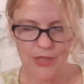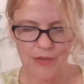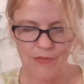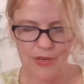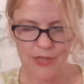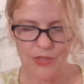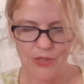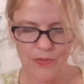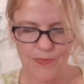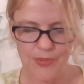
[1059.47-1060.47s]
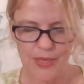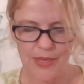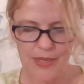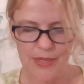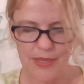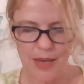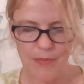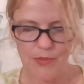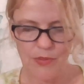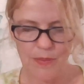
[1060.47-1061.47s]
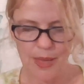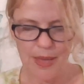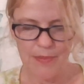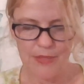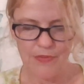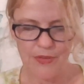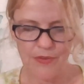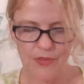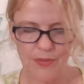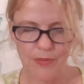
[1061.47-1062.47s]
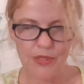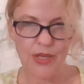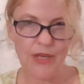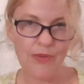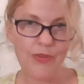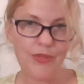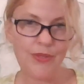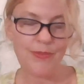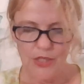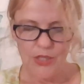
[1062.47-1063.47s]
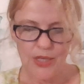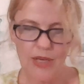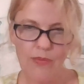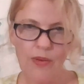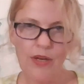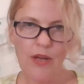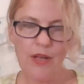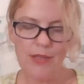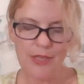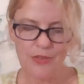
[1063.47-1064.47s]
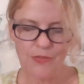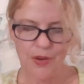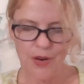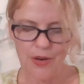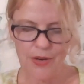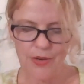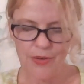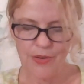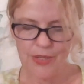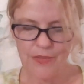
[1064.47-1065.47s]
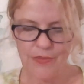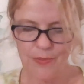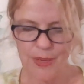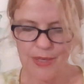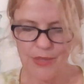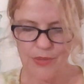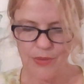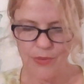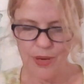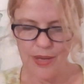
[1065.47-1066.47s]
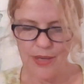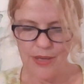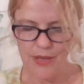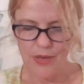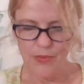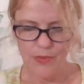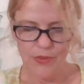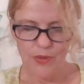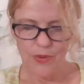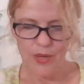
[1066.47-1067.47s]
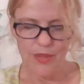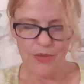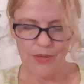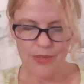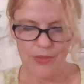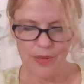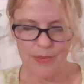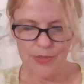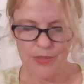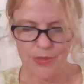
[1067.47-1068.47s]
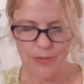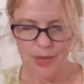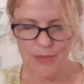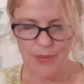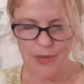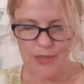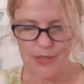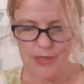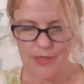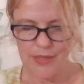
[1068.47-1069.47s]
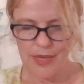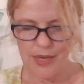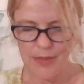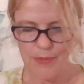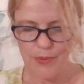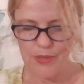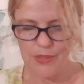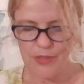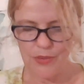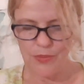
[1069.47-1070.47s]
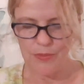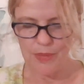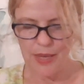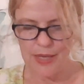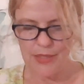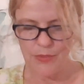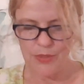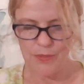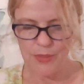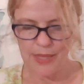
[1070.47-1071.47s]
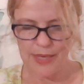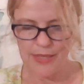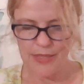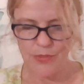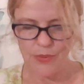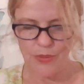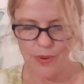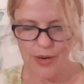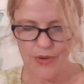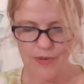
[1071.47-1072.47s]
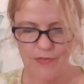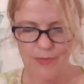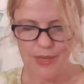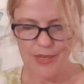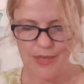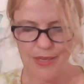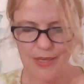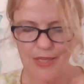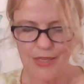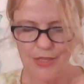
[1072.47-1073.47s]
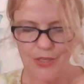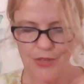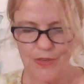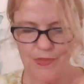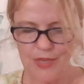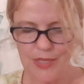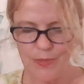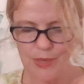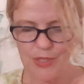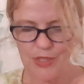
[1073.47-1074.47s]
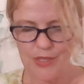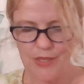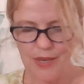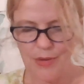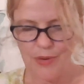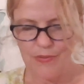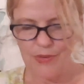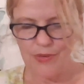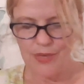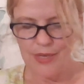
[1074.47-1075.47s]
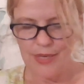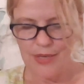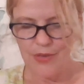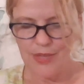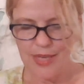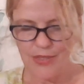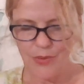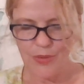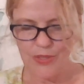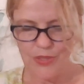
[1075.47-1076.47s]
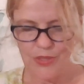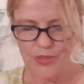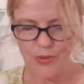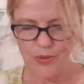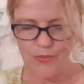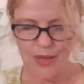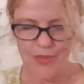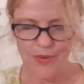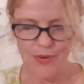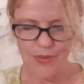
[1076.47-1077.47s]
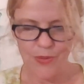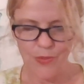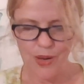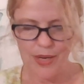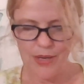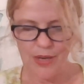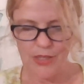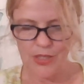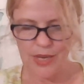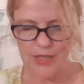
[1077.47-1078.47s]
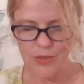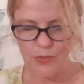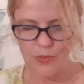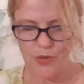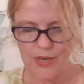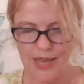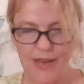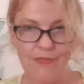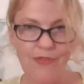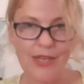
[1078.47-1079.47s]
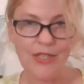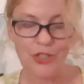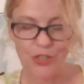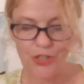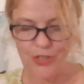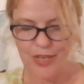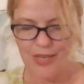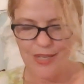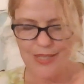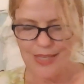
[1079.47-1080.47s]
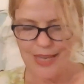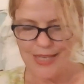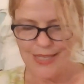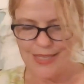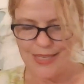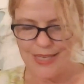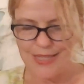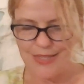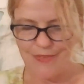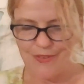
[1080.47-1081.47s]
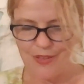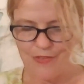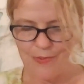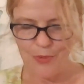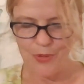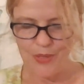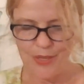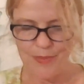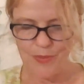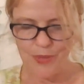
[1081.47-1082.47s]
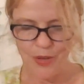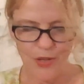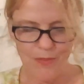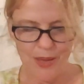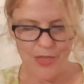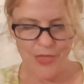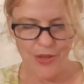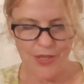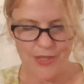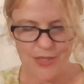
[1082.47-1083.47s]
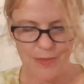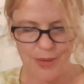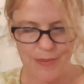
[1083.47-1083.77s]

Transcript: and adventure in the humdrum atmosphere of Limmeridge House? She had run on thus far in her graceful bantering way, with no other interruptions on my part than the unimportant replies which politeness required of me. The turn of the expression, however, in her last question, or rather the one chance word adventure, lightly as it fell from her lips, recalled my thoughts to my